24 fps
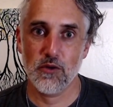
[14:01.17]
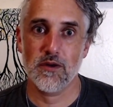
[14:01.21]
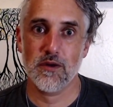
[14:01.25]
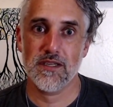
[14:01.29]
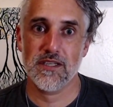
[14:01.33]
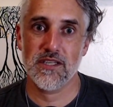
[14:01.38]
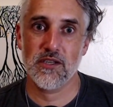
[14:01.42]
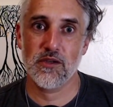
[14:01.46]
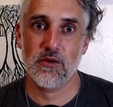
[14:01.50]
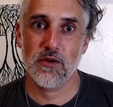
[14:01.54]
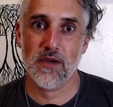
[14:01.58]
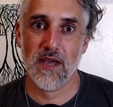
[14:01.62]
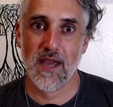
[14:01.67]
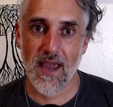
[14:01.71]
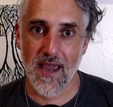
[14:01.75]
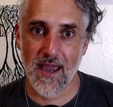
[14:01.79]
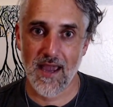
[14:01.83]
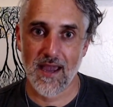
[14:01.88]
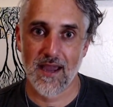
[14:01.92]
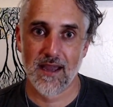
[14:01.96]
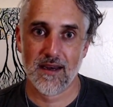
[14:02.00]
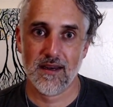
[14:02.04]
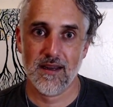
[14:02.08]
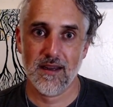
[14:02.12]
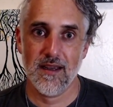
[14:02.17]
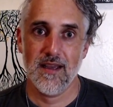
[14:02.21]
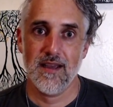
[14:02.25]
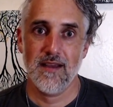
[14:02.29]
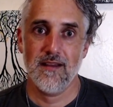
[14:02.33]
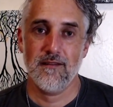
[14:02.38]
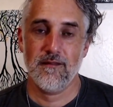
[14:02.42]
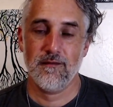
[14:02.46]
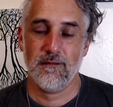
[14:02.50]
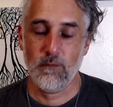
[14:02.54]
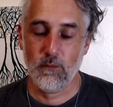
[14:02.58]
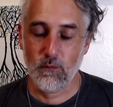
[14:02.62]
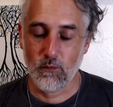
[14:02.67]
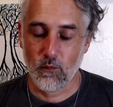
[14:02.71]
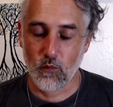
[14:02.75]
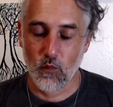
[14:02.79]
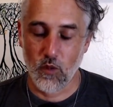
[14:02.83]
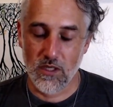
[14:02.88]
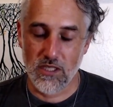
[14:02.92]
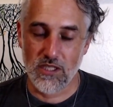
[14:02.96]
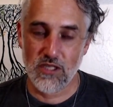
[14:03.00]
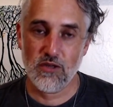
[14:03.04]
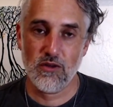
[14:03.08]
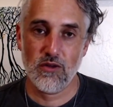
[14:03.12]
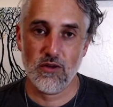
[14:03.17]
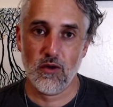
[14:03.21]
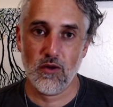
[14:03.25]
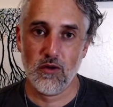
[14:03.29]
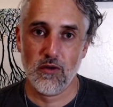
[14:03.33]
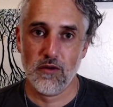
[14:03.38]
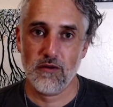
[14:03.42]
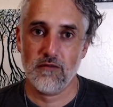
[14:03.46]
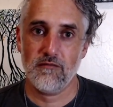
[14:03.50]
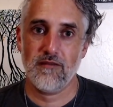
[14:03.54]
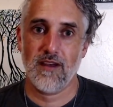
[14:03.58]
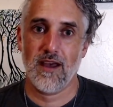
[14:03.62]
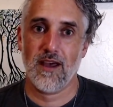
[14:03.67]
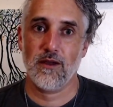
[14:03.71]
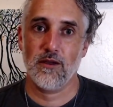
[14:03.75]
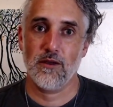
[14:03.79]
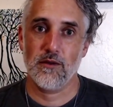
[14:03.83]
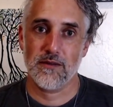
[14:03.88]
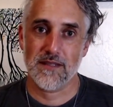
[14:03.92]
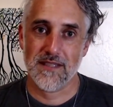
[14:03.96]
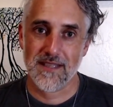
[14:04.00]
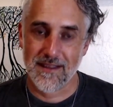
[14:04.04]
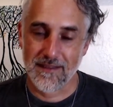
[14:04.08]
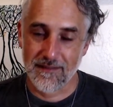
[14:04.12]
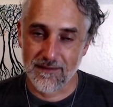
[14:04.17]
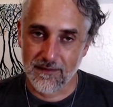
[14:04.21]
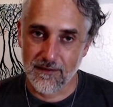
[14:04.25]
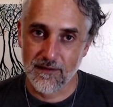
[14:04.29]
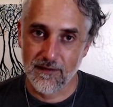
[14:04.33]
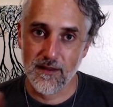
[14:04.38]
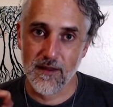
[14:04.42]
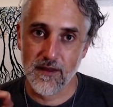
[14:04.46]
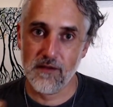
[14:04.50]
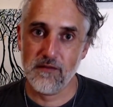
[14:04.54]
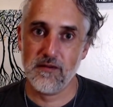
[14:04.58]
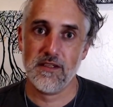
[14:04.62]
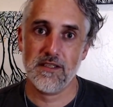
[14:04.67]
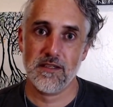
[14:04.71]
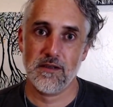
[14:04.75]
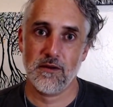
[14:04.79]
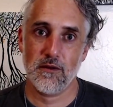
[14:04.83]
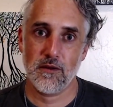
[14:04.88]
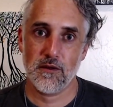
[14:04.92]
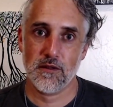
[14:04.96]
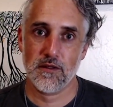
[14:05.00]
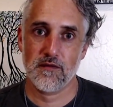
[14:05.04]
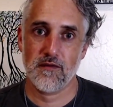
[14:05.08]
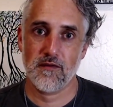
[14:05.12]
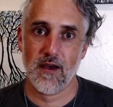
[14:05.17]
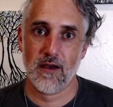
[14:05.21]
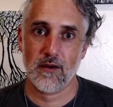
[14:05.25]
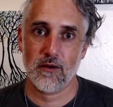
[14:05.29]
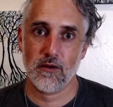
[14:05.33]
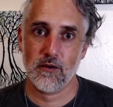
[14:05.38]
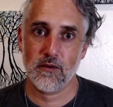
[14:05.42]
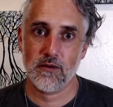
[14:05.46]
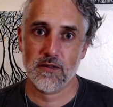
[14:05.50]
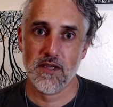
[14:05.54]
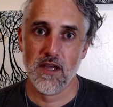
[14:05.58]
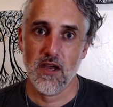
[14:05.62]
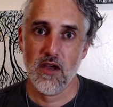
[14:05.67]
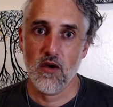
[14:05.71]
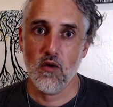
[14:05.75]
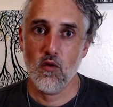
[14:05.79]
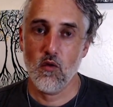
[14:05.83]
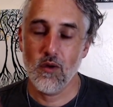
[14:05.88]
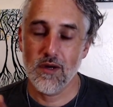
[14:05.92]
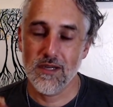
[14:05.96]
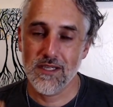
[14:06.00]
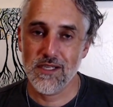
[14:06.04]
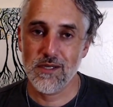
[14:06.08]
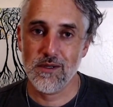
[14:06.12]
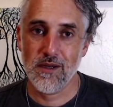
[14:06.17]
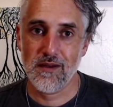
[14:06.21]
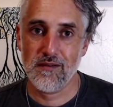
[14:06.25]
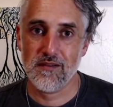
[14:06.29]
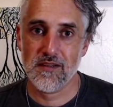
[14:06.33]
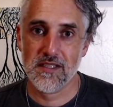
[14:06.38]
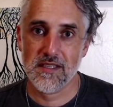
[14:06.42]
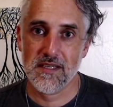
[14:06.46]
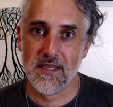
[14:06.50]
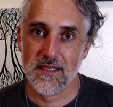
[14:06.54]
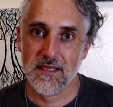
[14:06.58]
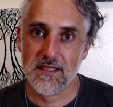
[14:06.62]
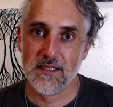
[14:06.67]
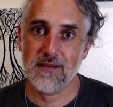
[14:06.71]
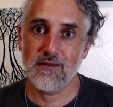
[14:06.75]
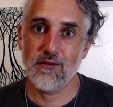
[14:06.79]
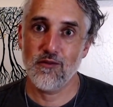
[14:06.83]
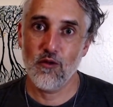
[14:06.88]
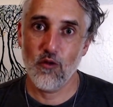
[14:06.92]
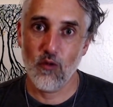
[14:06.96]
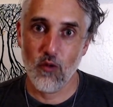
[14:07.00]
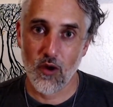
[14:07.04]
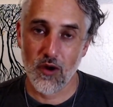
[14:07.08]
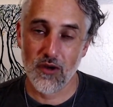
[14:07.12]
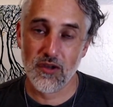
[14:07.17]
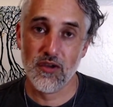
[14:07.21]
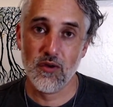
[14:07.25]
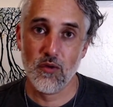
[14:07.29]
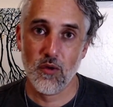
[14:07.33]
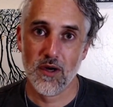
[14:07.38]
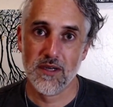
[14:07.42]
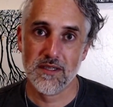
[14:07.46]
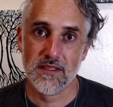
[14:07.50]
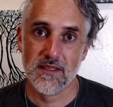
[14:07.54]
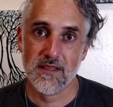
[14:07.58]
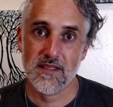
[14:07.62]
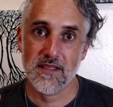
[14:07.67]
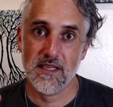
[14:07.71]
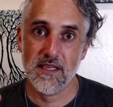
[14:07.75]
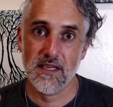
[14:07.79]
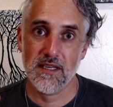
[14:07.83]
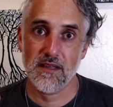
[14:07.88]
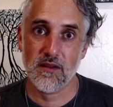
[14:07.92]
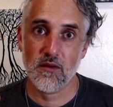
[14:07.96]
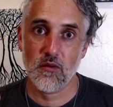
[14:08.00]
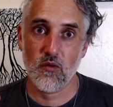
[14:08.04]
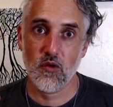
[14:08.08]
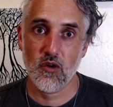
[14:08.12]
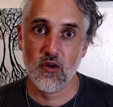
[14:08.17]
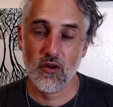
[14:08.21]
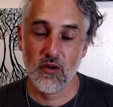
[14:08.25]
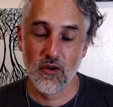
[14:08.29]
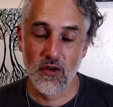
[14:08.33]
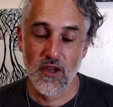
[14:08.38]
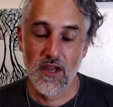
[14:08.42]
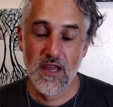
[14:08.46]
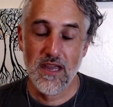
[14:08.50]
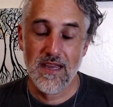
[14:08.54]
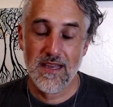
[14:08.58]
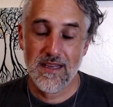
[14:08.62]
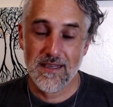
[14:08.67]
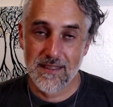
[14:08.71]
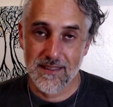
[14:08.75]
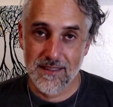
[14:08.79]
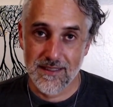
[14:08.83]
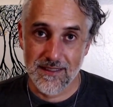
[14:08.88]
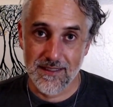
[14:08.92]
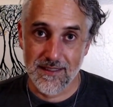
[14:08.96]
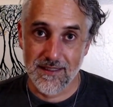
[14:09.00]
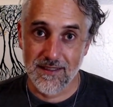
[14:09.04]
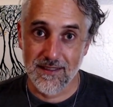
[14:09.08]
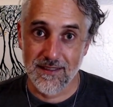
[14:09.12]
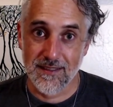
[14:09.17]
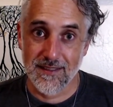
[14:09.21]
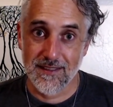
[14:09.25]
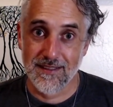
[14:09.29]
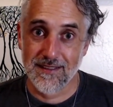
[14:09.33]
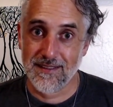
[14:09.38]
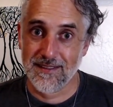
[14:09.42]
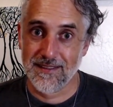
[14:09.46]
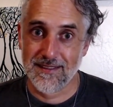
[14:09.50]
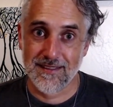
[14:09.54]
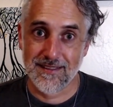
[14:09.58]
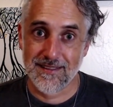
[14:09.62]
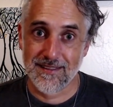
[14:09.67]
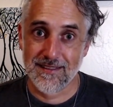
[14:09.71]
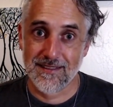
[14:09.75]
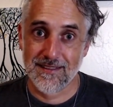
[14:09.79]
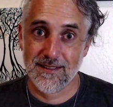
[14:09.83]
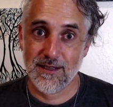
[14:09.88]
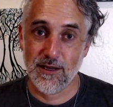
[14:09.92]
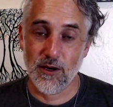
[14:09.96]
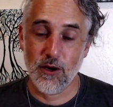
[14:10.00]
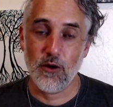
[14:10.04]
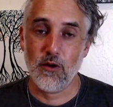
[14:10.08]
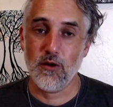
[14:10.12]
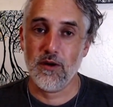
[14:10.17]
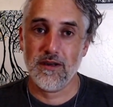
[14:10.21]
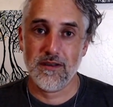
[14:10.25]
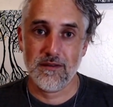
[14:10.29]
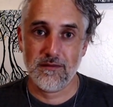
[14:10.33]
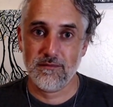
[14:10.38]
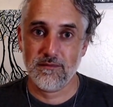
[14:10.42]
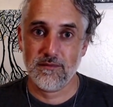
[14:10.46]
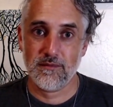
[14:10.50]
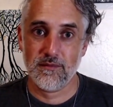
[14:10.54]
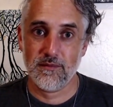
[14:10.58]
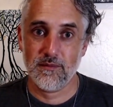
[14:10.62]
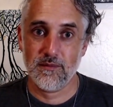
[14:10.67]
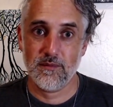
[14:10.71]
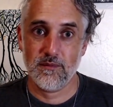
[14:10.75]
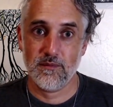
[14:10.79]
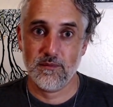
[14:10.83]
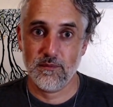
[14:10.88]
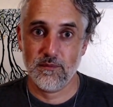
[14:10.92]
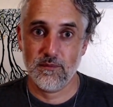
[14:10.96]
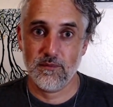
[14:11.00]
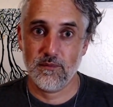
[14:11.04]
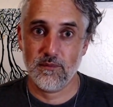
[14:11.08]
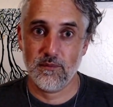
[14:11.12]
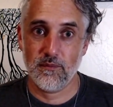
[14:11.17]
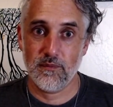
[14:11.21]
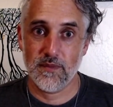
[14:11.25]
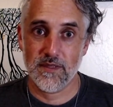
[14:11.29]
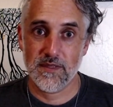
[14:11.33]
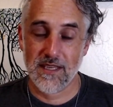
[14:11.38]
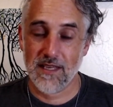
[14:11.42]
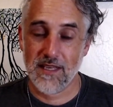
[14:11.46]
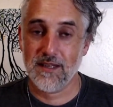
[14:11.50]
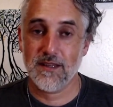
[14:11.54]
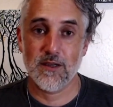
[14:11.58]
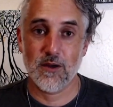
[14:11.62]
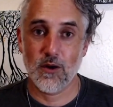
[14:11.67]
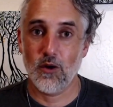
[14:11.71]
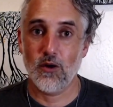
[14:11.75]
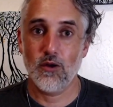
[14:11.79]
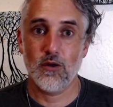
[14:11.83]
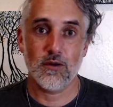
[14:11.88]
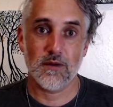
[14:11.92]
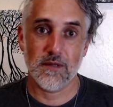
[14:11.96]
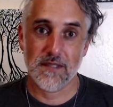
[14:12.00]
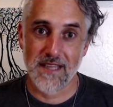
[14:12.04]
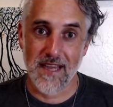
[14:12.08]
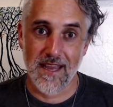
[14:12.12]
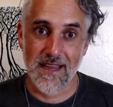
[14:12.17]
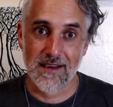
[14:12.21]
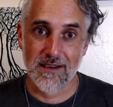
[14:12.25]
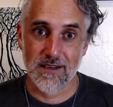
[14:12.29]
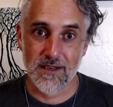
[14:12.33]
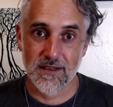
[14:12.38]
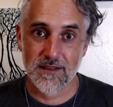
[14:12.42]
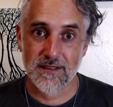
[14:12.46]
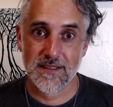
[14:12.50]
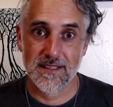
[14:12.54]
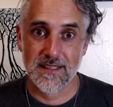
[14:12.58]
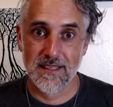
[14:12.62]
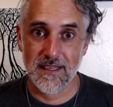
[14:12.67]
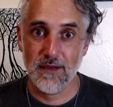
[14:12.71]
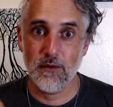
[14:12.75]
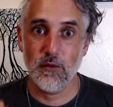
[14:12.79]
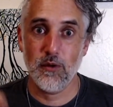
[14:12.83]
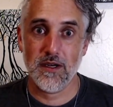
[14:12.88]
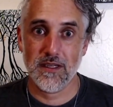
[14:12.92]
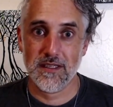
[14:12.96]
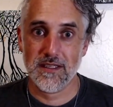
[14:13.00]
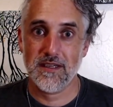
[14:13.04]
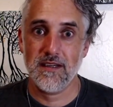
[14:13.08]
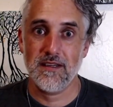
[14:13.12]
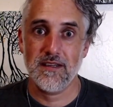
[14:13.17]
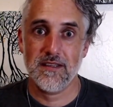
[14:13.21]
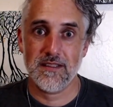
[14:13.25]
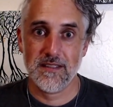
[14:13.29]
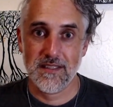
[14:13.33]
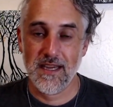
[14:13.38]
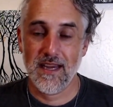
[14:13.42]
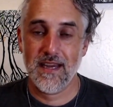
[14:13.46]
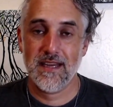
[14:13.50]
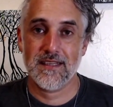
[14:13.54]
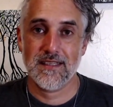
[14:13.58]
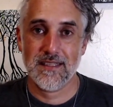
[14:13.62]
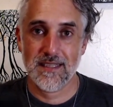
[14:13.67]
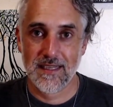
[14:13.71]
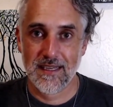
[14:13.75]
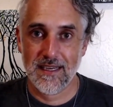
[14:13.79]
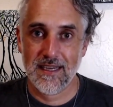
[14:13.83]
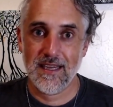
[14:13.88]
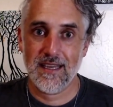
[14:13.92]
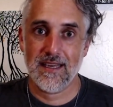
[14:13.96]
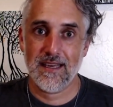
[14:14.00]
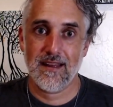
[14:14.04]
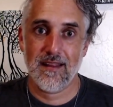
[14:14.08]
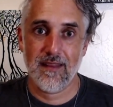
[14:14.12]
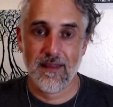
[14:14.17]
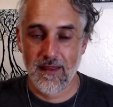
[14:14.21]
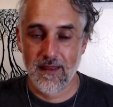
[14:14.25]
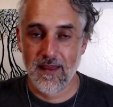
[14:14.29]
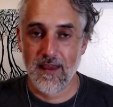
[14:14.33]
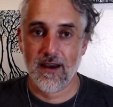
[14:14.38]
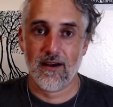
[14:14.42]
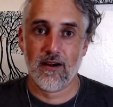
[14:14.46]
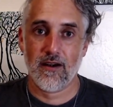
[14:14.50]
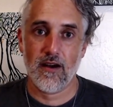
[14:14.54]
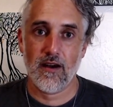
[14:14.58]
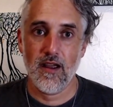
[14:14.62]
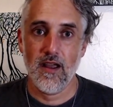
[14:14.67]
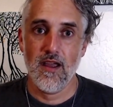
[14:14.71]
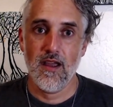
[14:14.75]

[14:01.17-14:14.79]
as you can. Once you know your values, live into those values. Once you have a sense of what you want to see in the world, go and set goals and see what it's going to take to get there.